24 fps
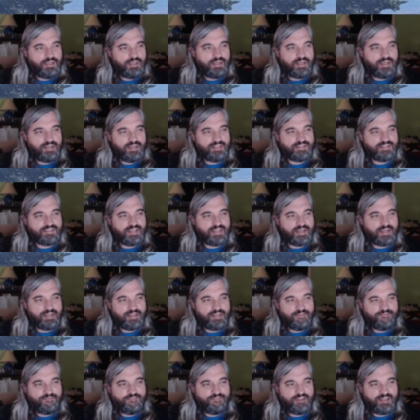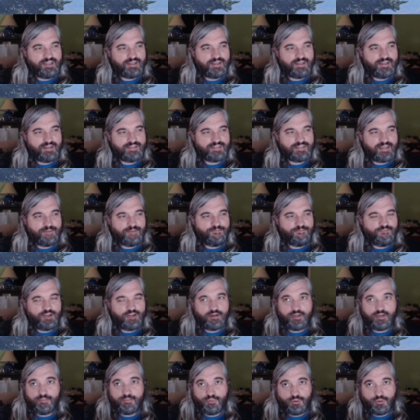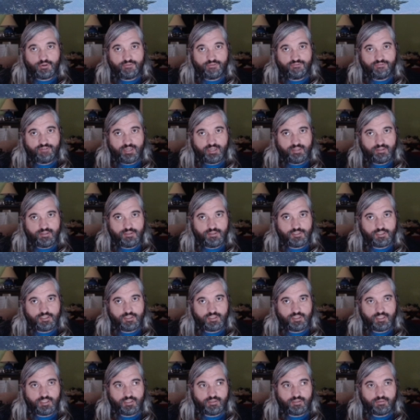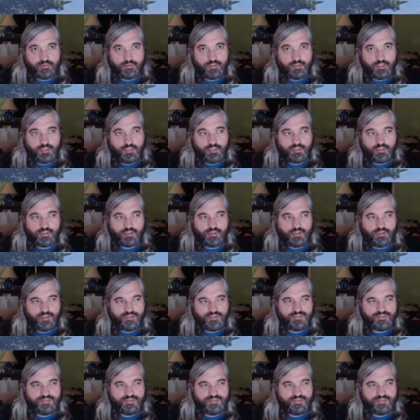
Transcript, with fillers: And inside Config is a very important file that you should know called